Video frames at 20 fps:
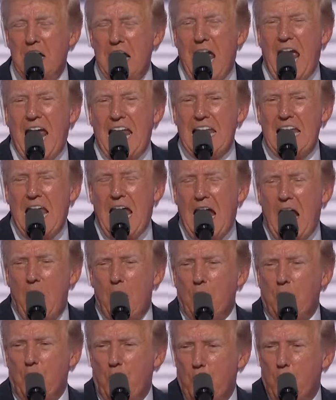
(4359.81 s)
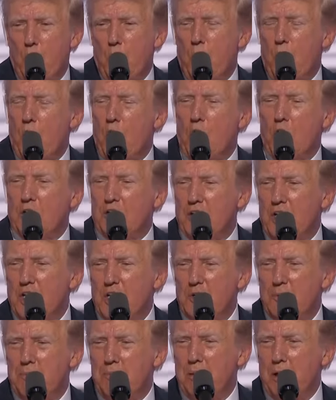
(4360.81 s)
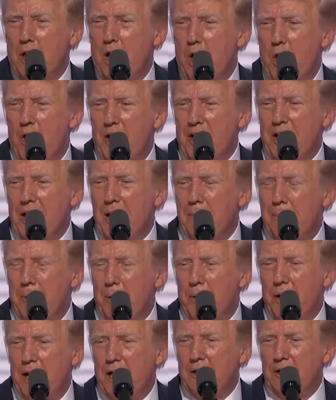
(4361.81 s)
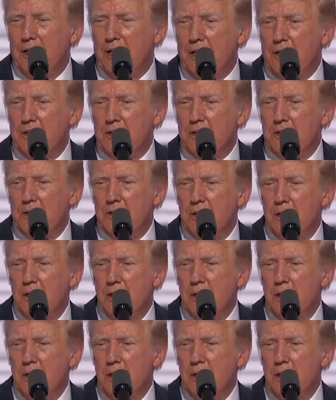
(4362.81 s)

And now the world is blowing up around us.